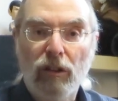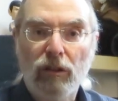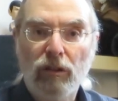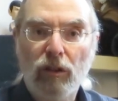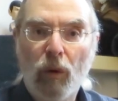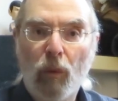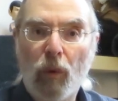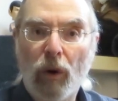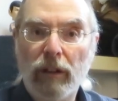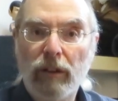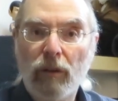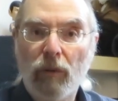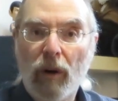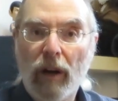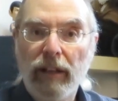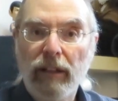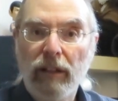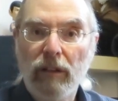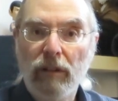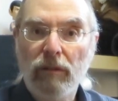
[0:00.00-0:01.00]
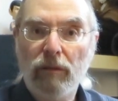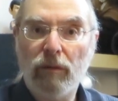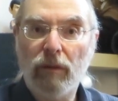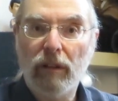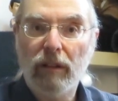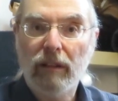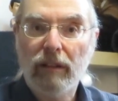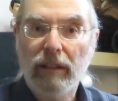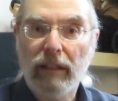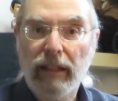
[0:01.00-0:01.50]
So what do I do?
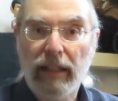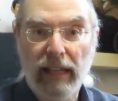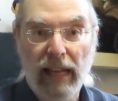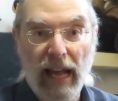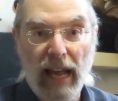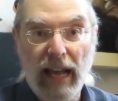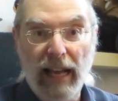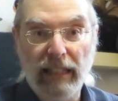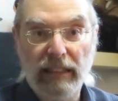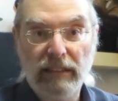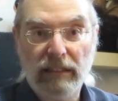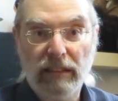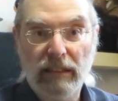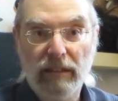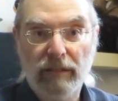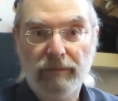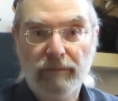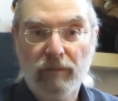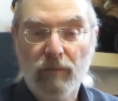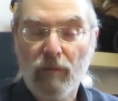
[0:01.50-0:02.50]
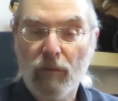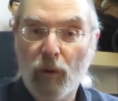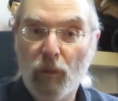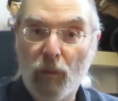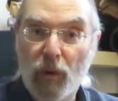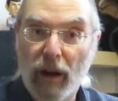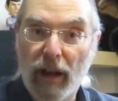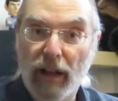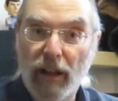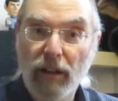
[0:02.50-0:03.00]
He asked.
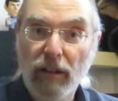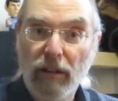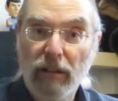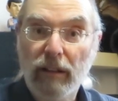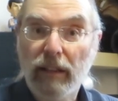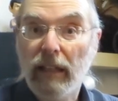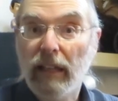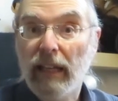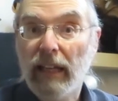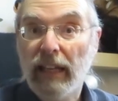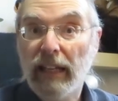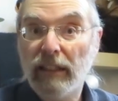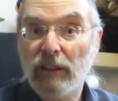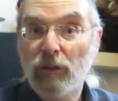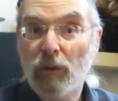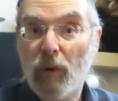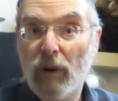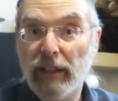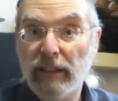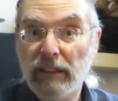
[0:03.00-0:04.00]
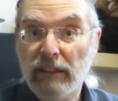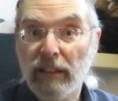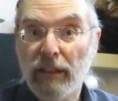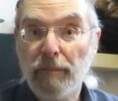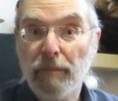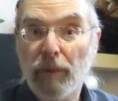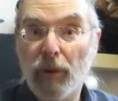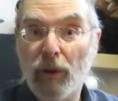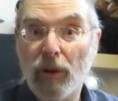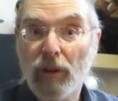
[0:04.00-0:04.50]
Well, it's quite
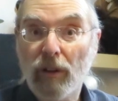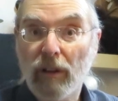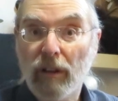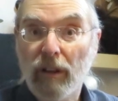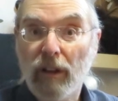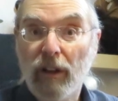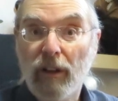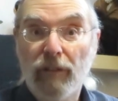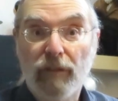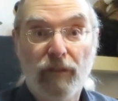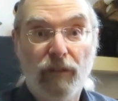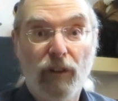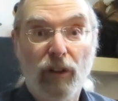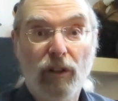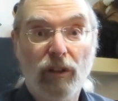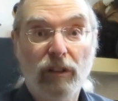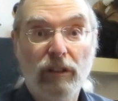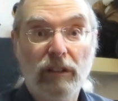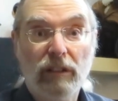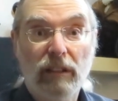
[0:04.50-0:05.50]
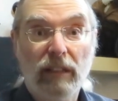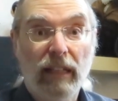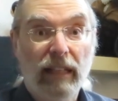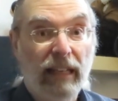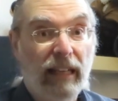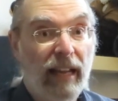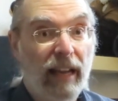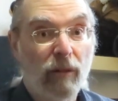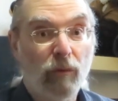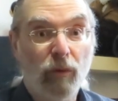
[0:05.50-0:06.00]
simple. First,
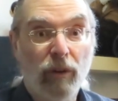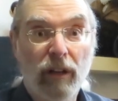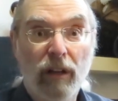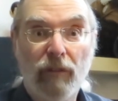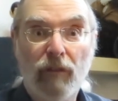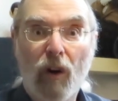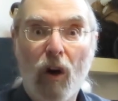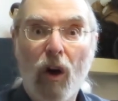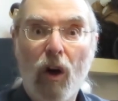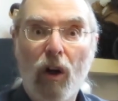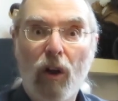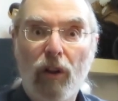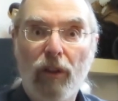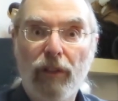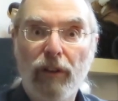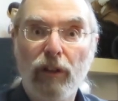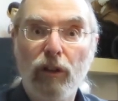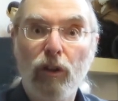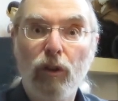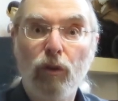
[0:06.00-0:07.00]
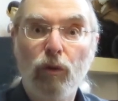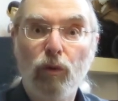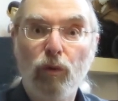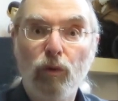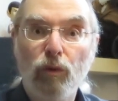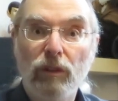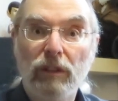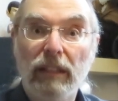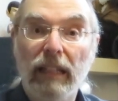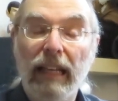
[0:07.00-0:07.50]
get rid of all the
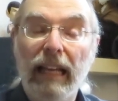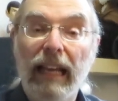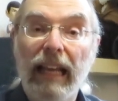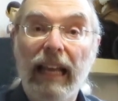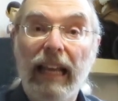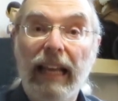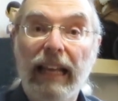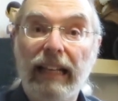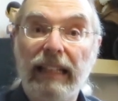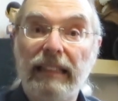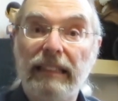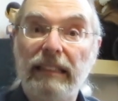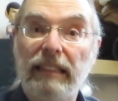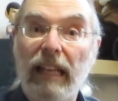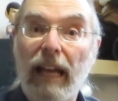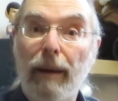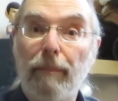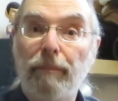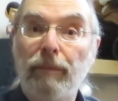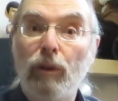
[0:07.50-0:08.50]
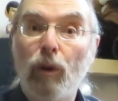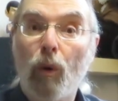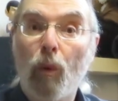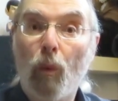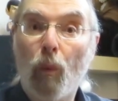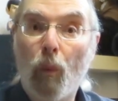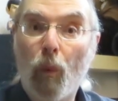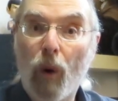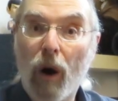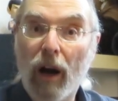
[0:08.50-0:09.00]
news except
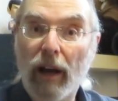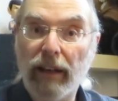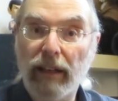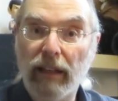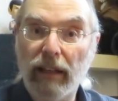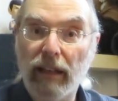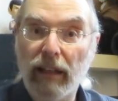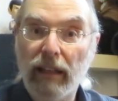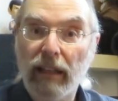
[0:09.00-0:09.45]
one.